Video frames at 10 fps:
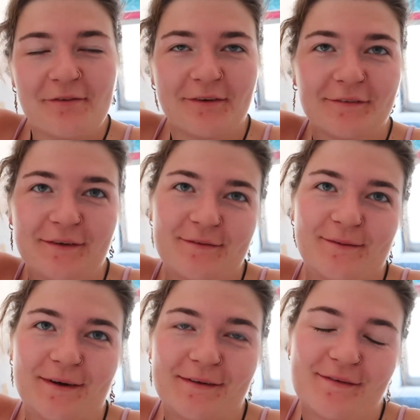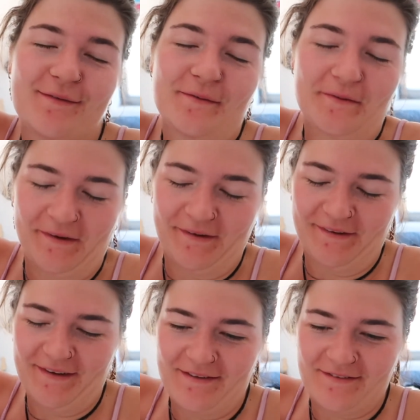found this one in the store
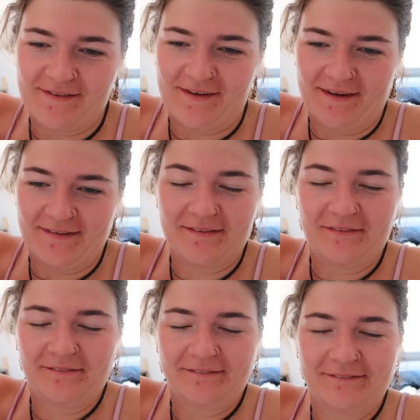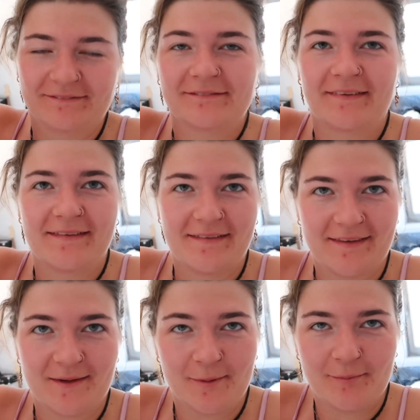yesterday, so this is
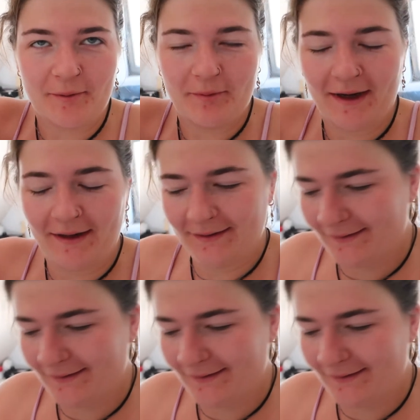gonna be my bag